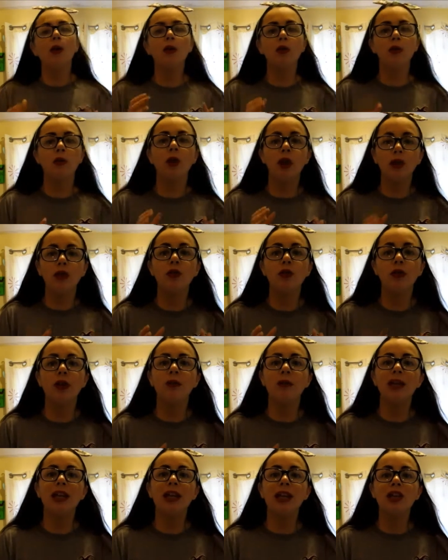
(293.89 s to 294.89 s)
was another
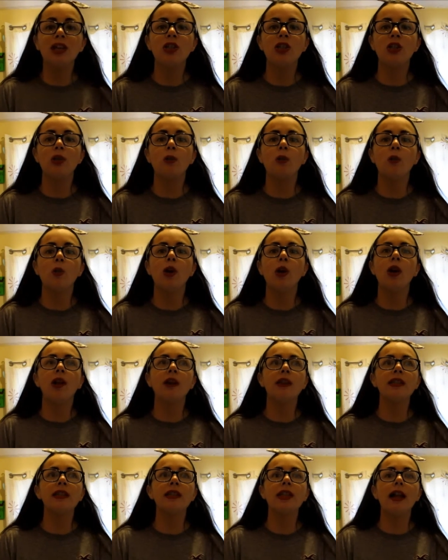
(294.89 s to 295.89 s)
big issue
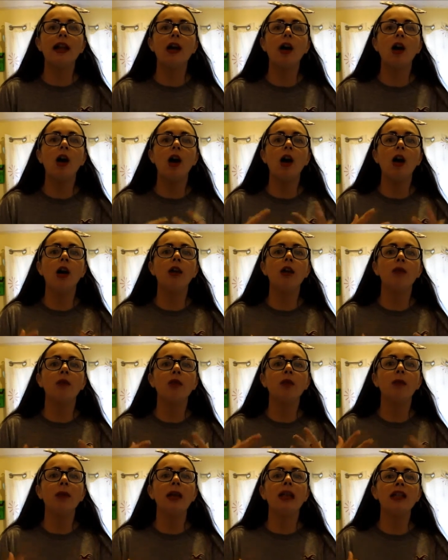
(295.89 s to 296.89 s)
was that I
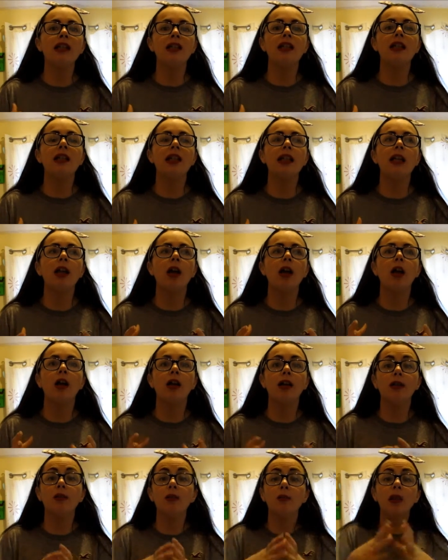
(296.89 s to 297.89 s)
was basically
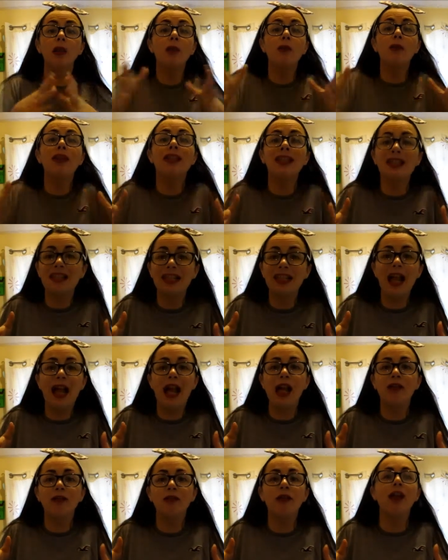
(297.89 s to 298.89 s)
it was a
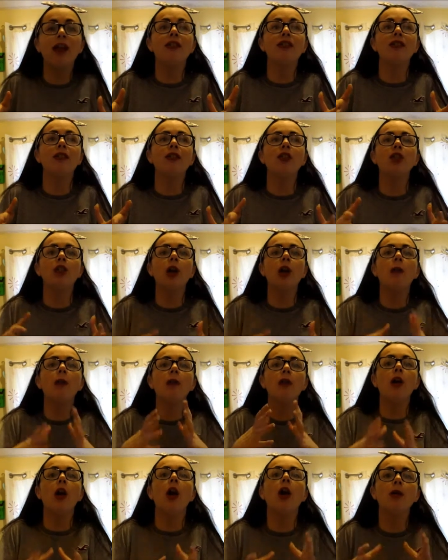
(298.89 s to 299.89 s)
stand rather than a shop
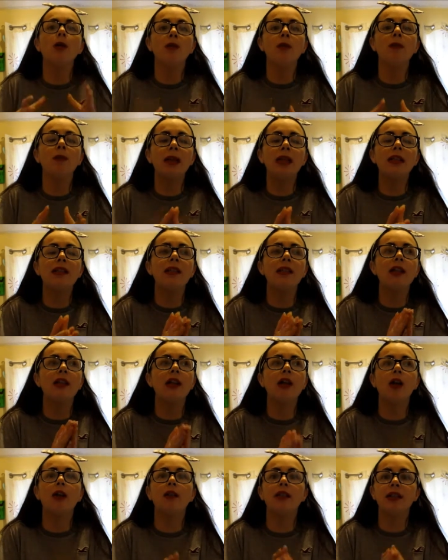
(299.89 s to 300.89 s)
and I was
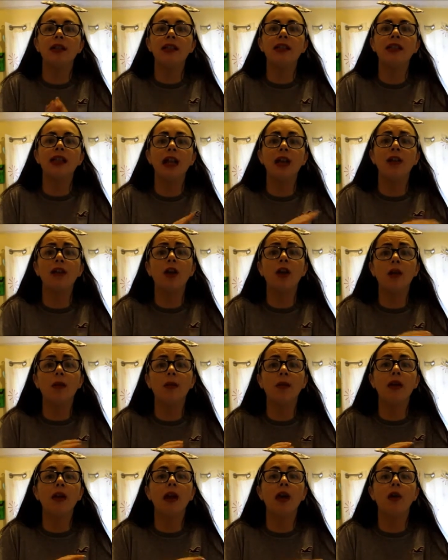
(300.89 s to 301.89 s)
basically on that stand on
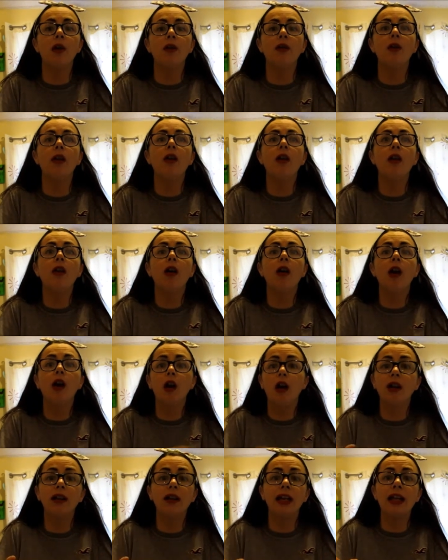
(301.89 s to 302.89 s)
my own
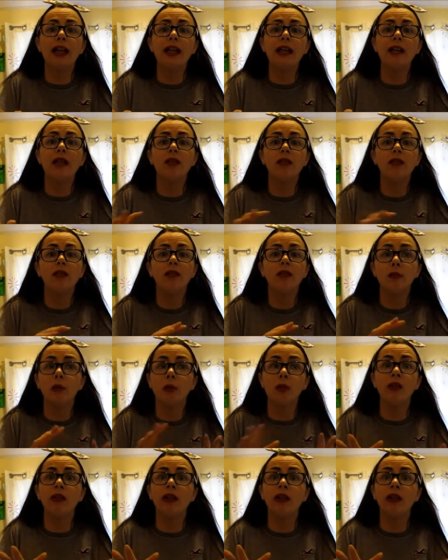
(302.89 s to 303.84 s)
all day most